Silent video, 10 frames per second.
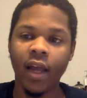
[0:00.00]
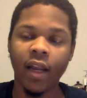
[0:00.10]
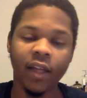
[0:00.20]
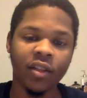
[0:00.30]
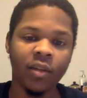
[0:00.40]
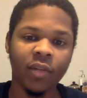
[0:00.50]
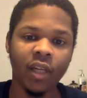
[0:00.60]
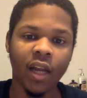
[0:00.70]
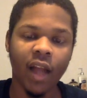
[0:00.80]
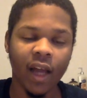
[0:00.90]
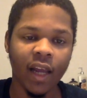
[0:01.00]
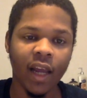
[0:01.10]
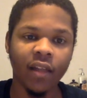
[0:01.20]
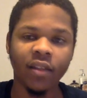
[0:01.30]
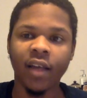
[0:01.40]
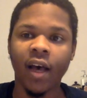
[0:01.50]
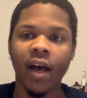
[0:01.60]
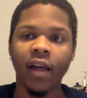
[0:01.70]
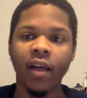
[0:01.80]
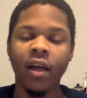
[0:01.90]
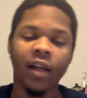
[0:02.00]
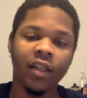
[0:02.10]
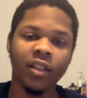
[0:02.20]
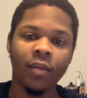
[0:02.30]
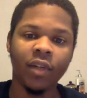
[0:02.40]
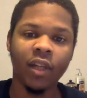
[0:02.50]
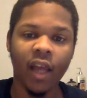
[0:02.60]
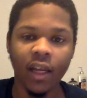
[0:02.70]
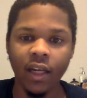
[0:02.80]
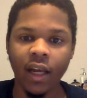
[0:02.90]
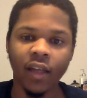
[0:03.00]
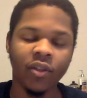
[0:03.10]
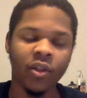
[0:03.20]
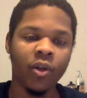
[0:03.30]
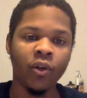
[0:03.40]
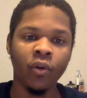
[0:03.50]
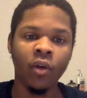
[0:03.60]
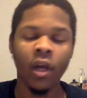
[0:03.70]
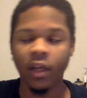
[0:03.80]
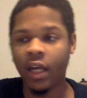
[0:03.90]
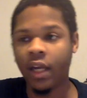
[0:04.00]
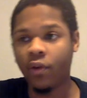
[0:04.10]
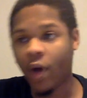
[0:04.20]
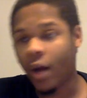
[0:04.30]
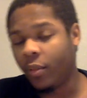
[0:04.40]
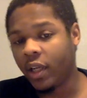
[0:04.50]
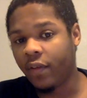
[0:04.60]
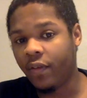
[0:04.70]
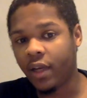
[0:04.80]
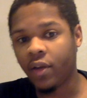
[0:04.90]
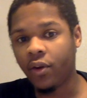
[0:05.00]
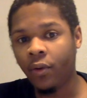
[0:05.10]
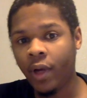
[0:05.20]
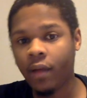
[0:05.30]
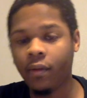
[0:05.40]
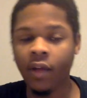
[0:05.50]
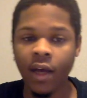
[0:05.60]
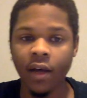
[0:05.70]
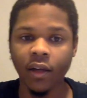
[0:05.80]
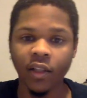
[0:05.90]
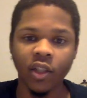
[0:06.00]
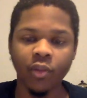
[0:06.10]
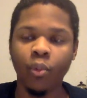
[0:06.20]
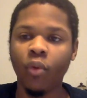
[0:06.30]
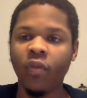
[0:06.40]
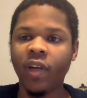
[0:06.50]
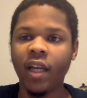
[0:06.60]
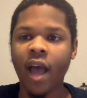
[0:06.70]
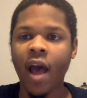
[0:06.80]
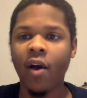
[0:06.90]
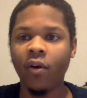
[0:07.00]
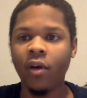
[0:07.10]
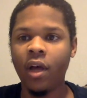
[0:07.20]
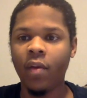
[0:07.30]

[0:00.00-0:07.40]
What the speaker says: And that's something that I can't decide. That's something that he has to do. Do I believe he can do it? Yeah, because he's proven it now.